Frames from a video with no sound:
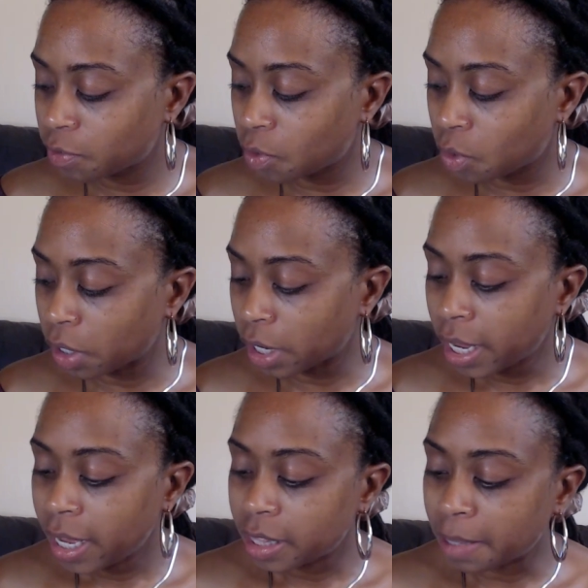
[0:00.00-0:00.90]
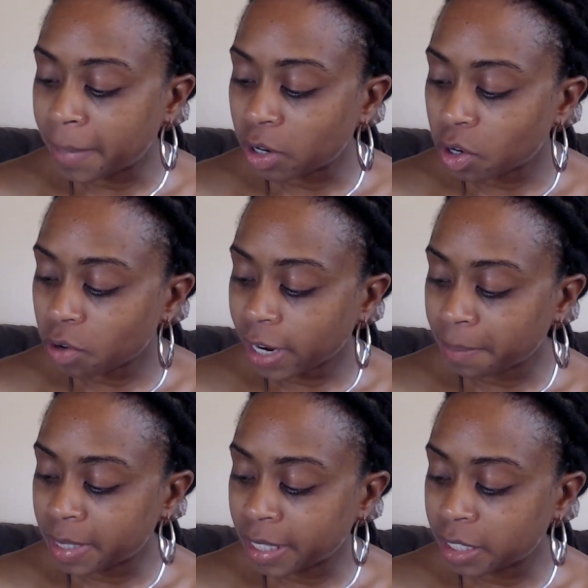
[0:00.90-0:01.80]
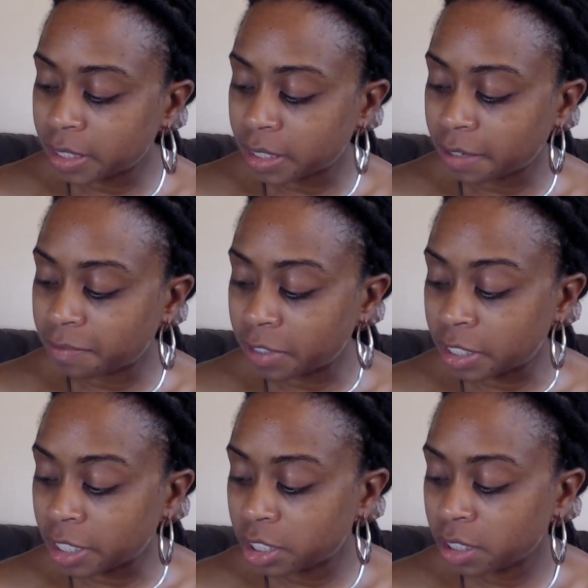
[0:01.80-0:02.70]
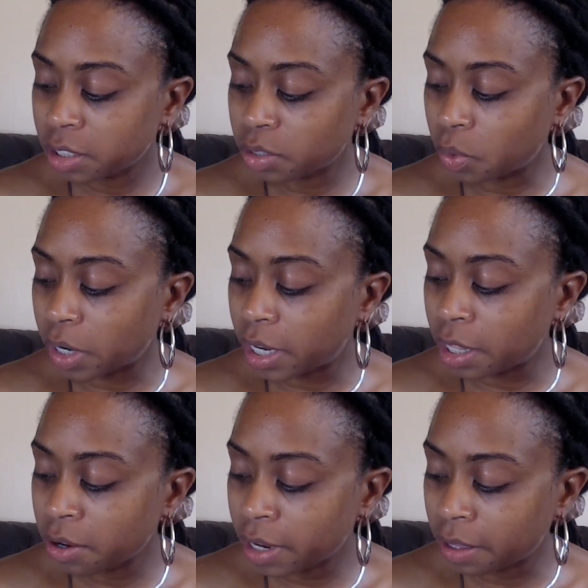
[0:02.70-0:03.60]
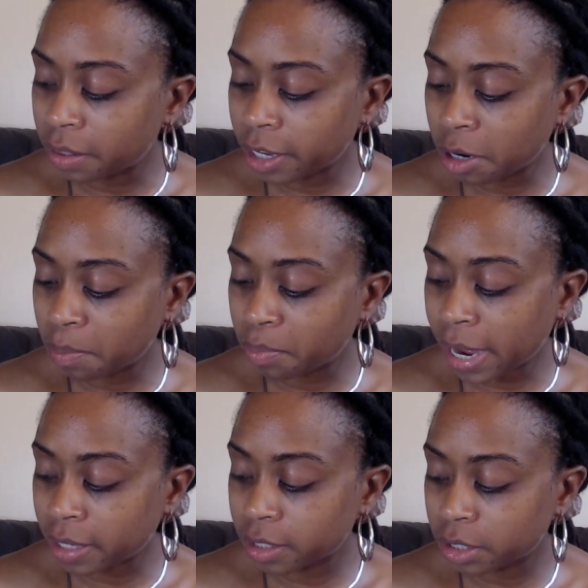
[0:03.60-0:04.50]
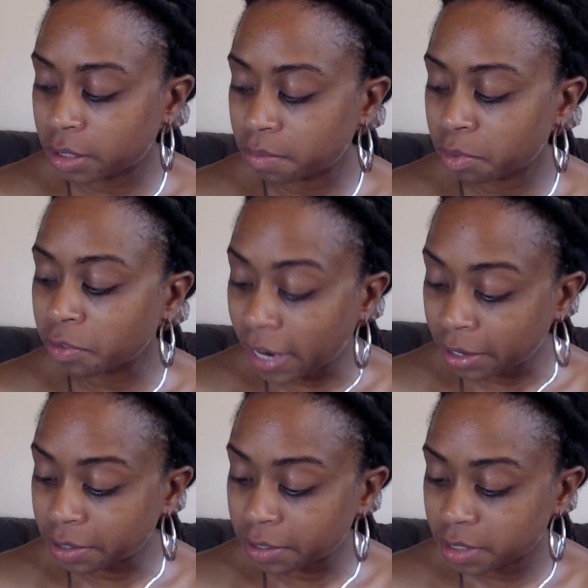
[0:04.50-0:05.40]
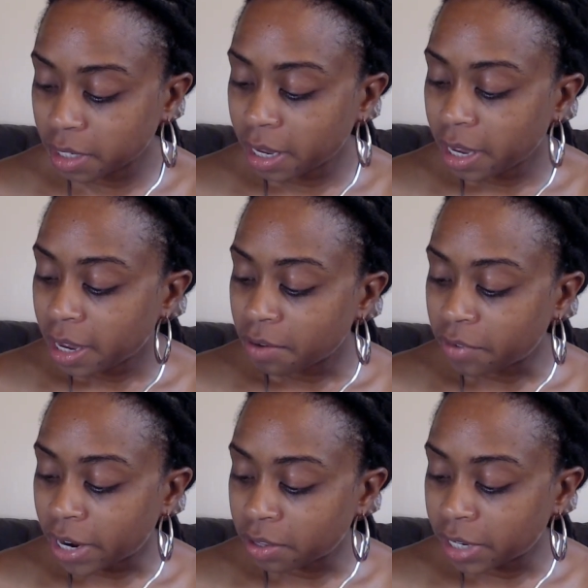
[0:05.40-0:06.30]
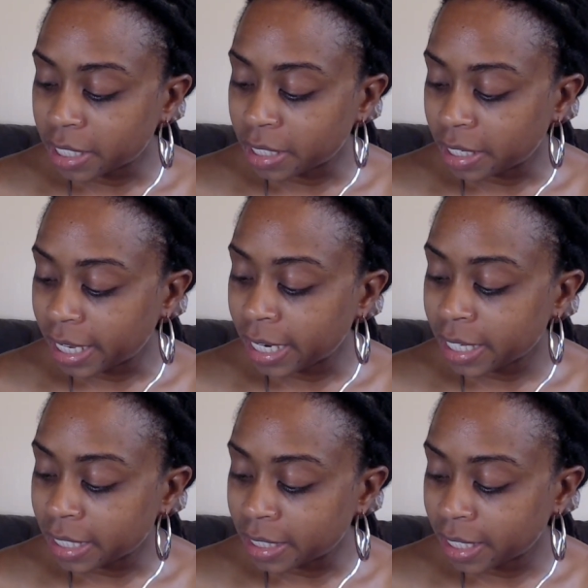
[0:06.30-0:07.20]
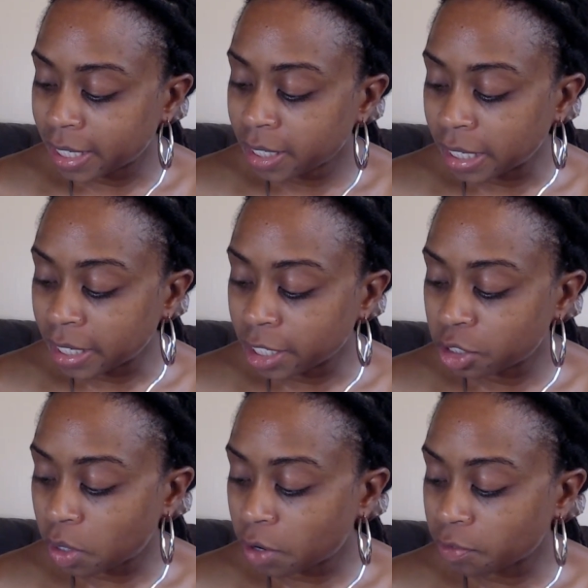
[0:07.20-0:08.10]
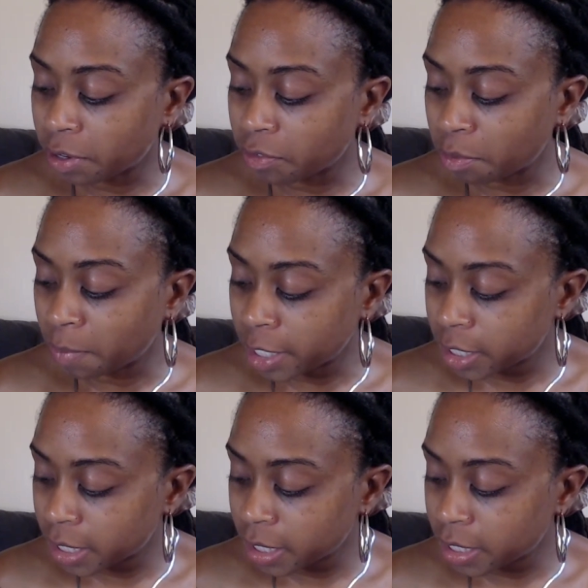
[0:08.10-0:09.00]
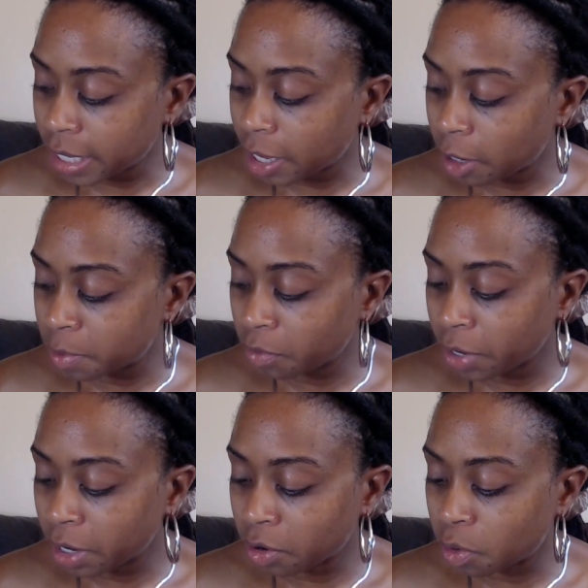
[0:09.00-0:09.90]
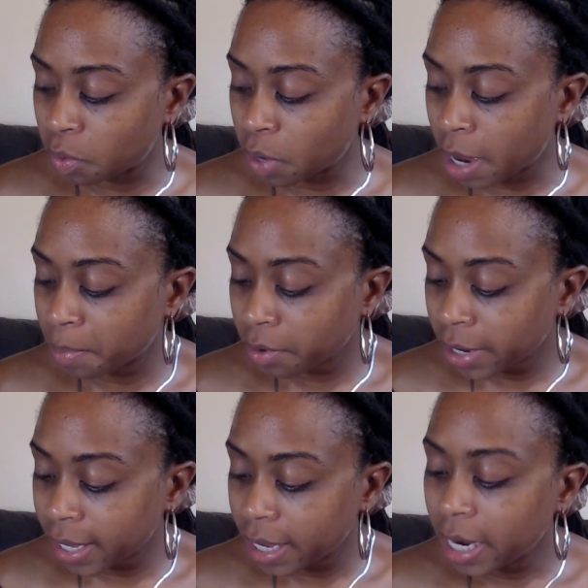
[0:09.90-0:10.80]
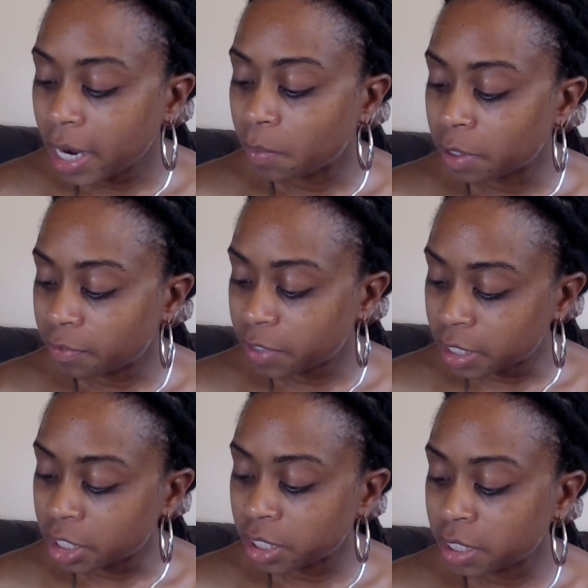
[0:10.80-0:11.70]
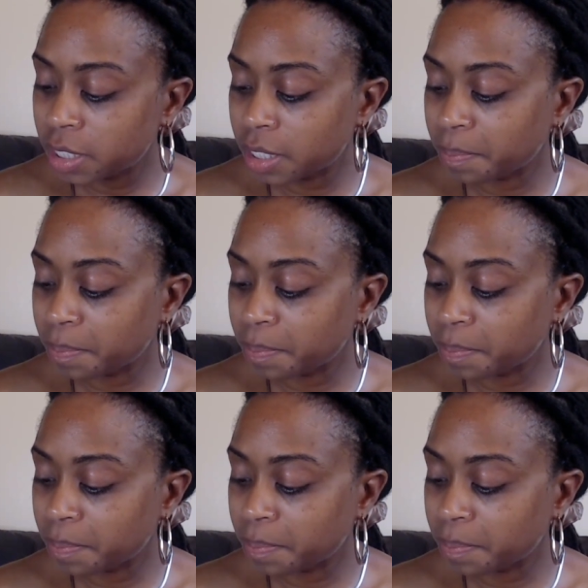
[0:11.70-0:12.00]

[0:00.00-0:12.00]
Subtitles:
for the medical recommendations of physicians or other healthcare providers. Rather, it is intended to offer information to help the reader cooperate with physicians